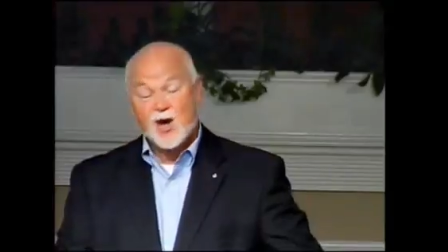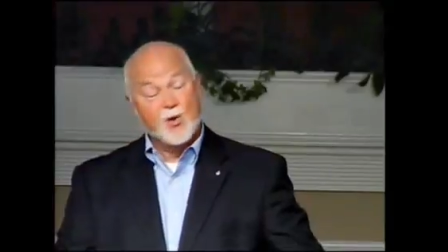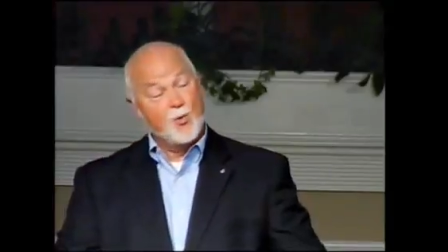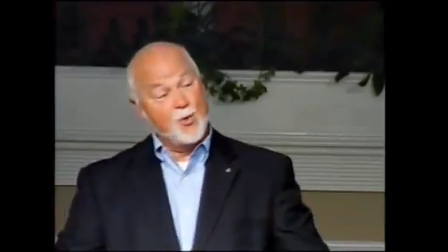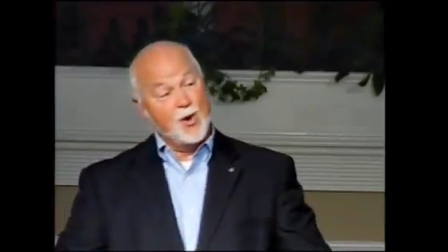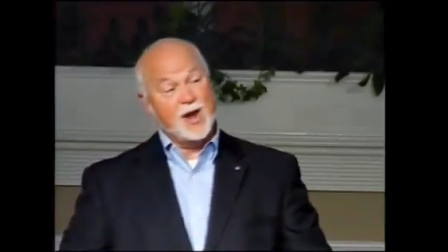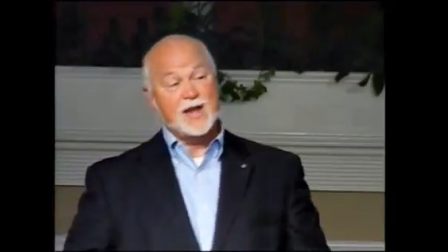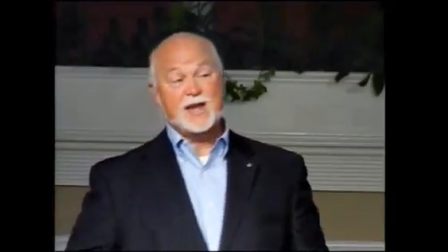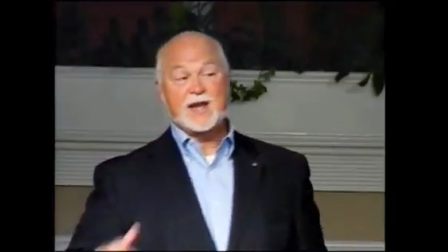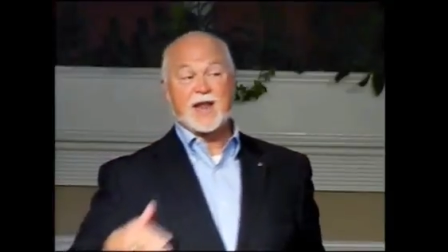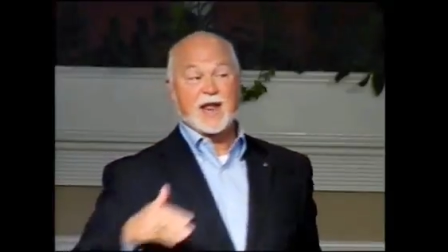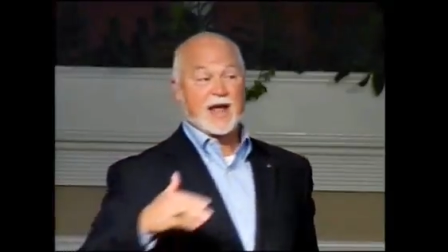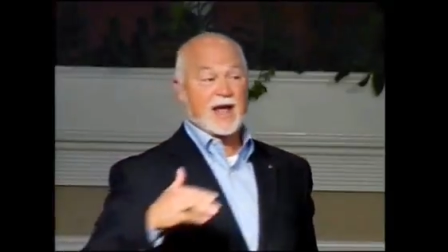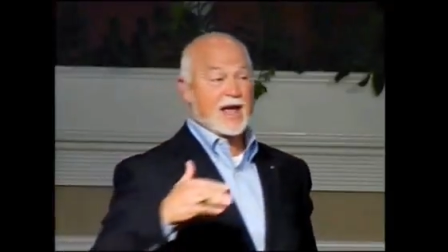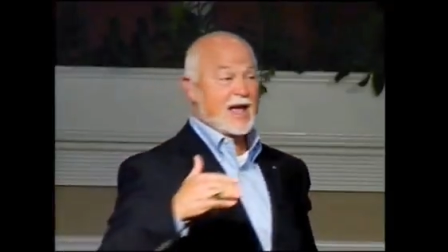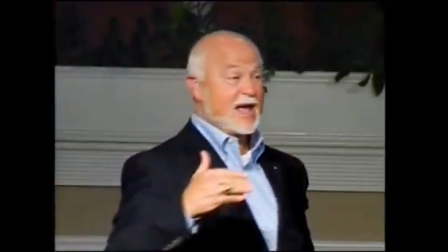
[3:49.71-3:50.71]
What
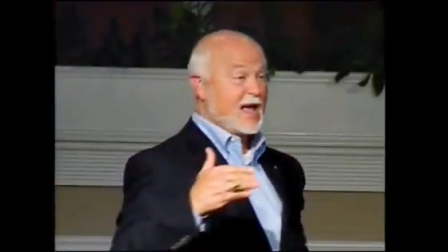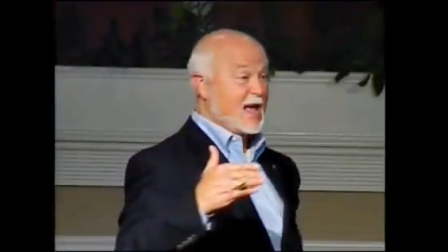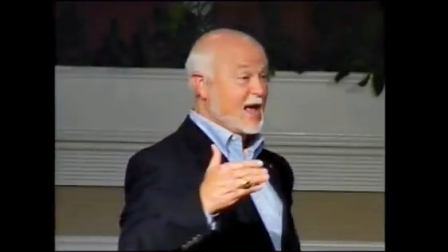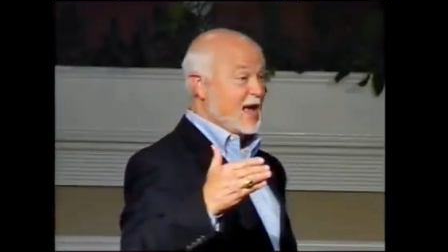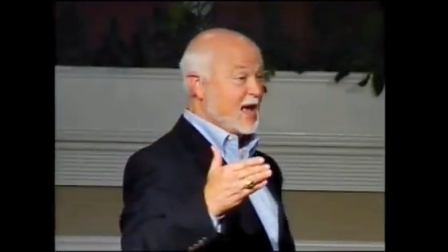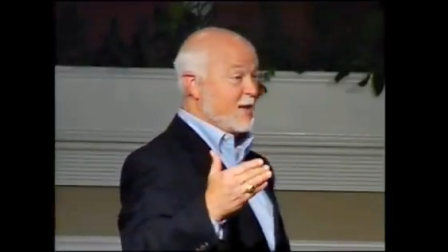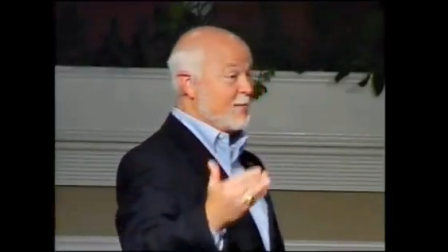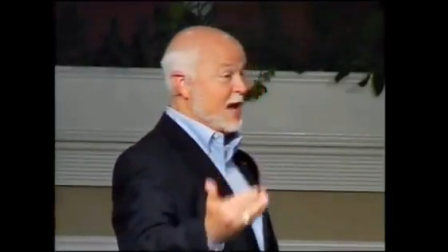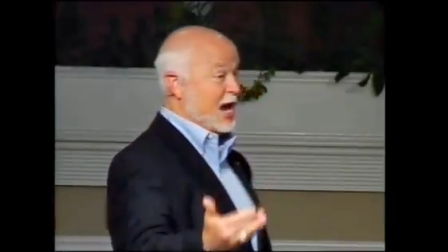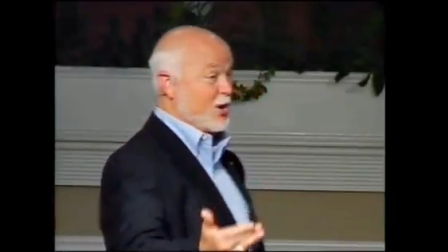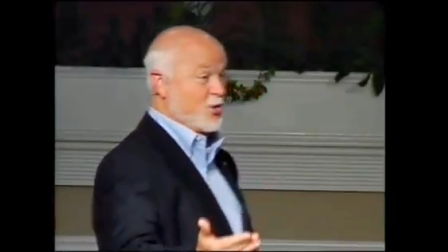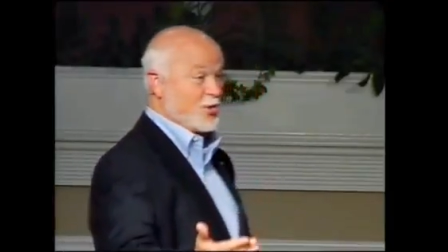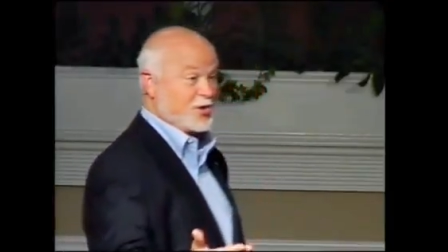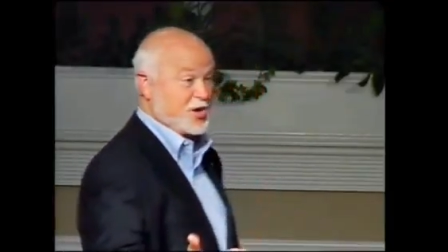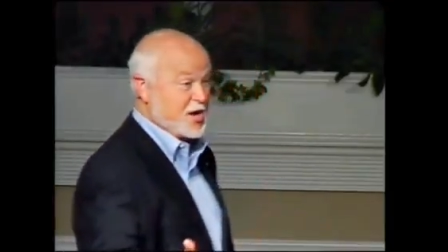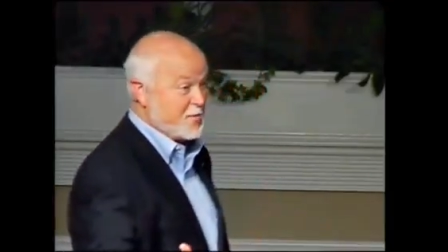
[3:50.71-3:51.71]
about
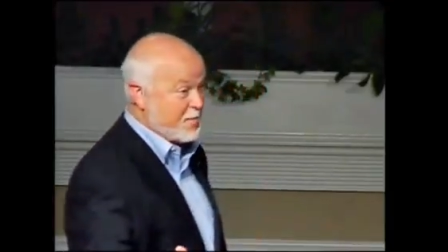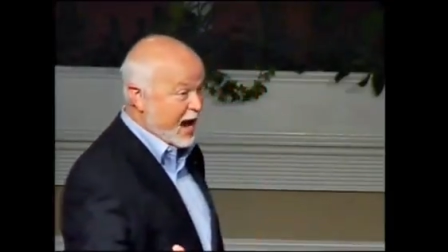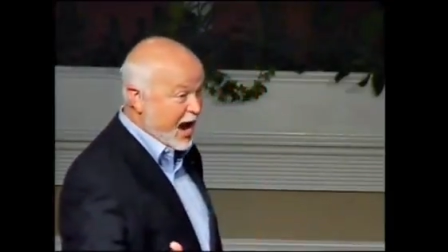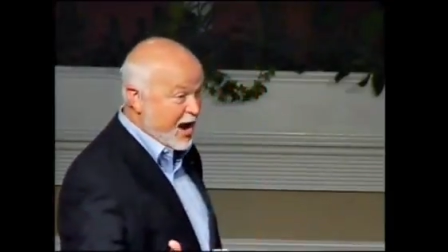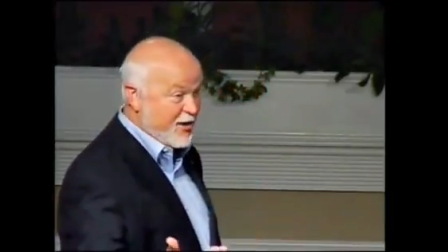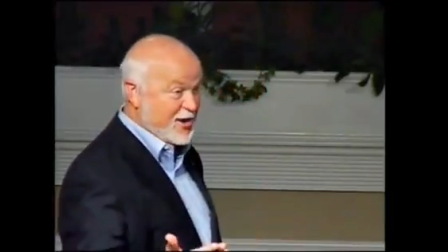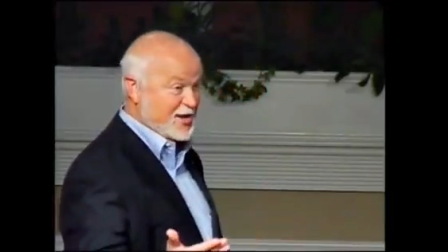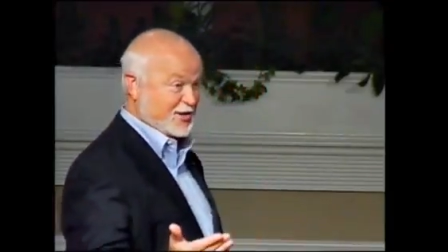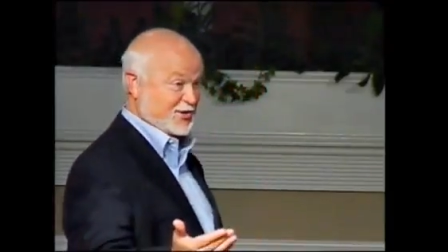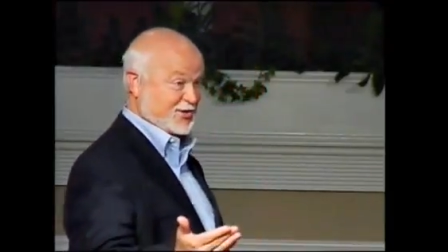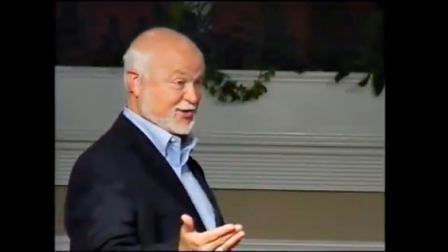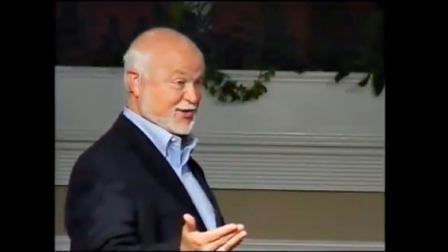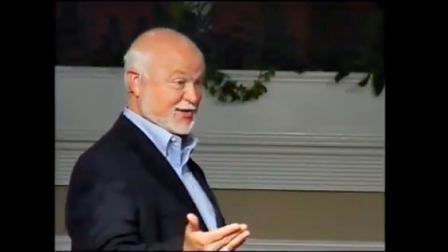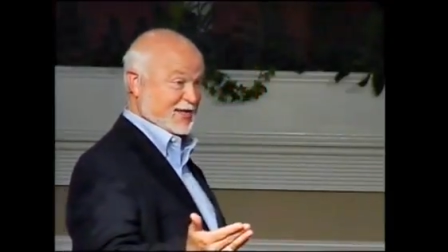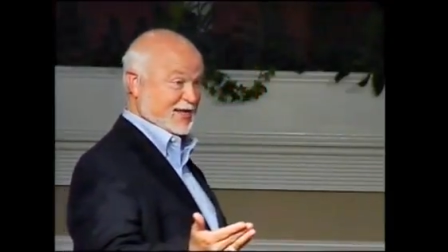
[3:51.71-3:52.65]
going to your parents